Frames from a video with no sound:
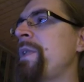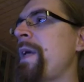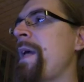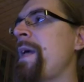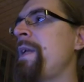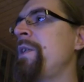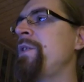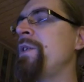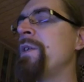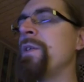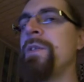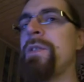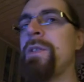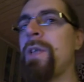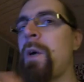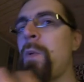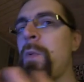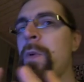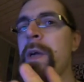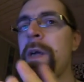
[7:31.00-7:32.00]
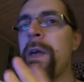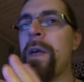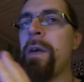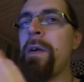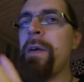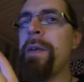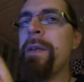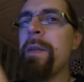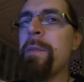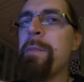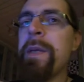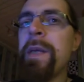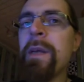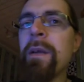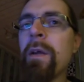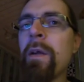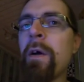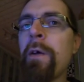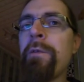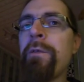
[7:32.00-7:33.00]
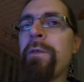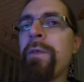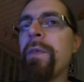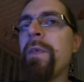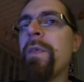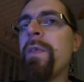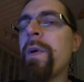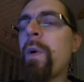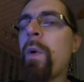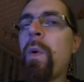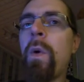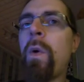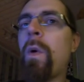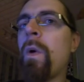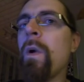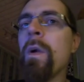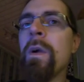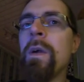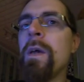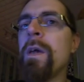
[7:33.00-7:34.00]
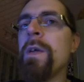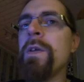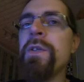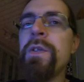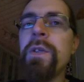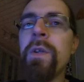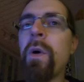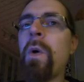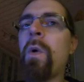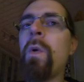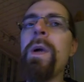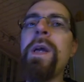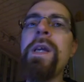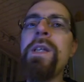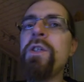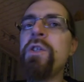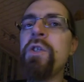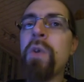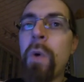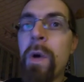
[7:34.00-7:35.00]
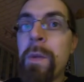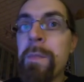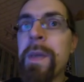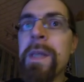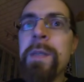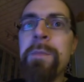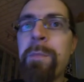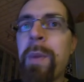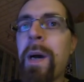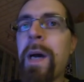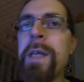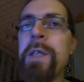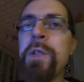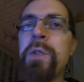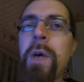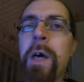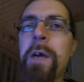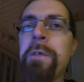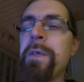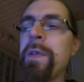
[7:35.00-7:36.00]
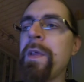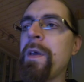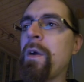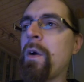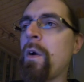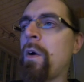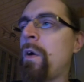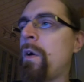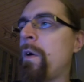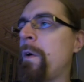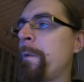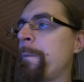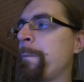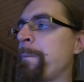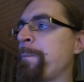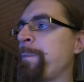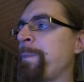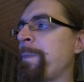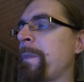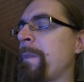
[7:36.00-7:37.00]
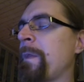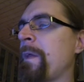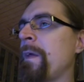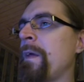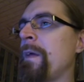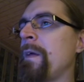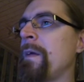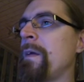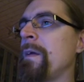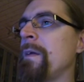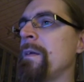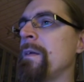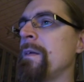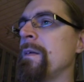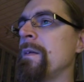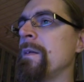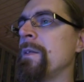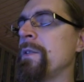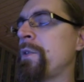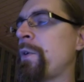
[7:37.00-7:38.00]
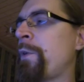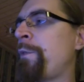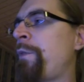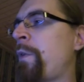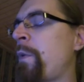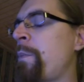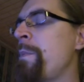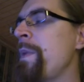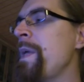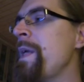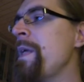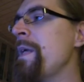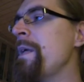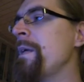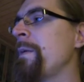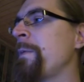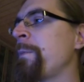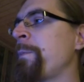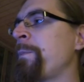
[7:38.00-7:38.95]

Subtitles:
engine somewhere in the middle of the whole, enjoyment by driving the car. So for me,